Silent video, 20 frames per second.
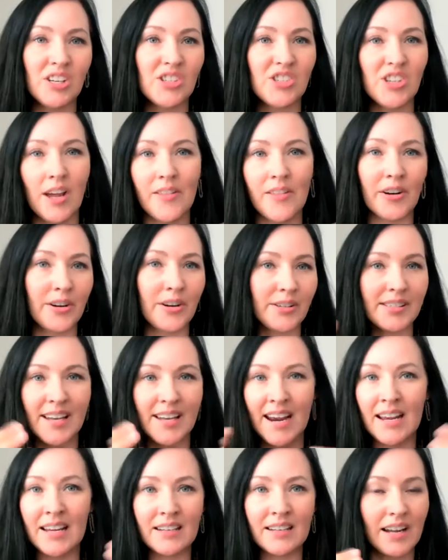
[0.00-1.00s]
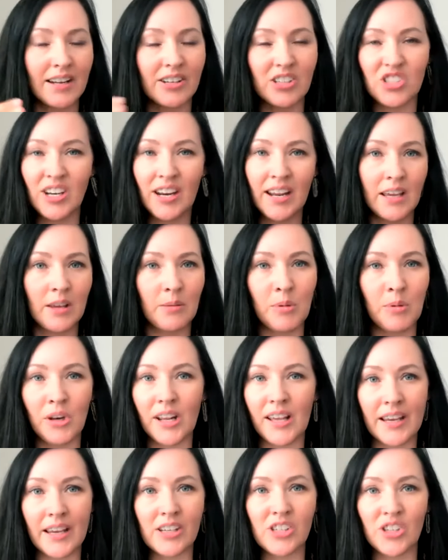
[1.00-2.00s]
each other stay in touch stay in
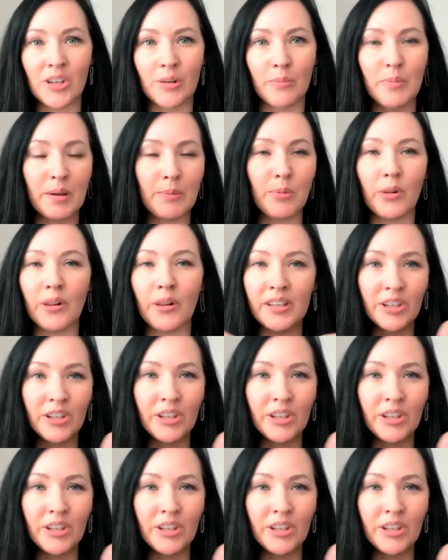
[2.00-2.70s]
communication people in